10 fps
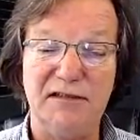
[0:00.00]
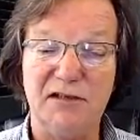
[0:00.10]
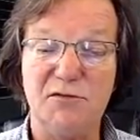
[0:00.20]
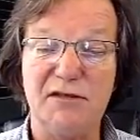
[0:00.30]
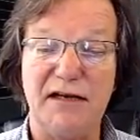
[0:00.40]
And
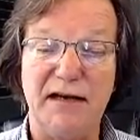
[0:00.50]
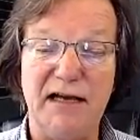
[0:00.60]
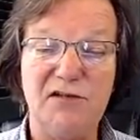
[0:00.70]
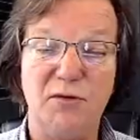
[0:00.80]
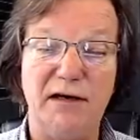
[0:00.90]
this was a
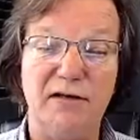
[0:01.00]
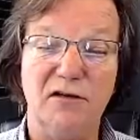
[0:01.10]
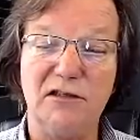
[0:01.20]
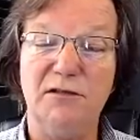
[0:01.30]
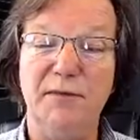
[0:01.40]
nice one and
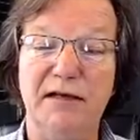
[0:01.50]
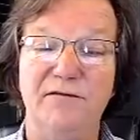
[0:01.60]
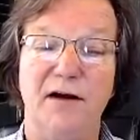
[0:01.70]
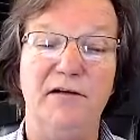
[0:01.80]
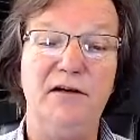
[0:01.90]
looked to be
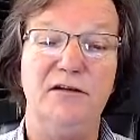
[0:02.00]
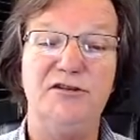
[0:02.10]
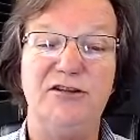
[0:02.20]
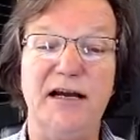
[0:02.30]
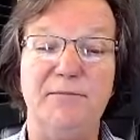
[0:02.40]
in very
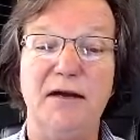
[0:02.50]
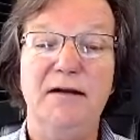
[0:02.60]
good shape.